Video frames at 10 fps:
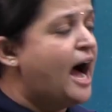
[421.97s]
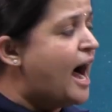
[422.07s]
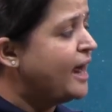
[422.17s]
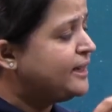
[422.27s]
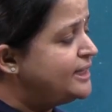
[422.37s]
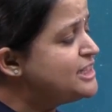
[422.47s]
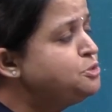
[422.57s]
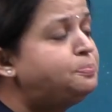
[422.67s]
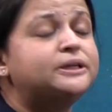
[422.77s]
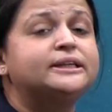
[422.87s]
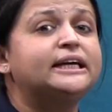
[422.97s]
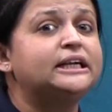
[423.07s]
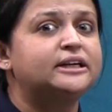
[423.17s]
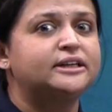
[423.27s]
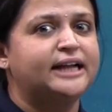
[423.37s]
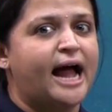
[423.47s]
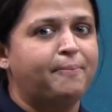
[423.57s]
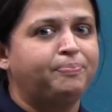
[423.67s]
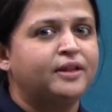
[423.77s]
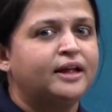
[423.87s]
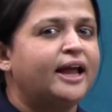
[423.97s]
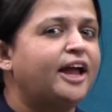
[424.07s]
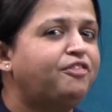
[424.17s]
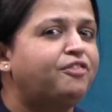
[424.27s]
At this particular time, if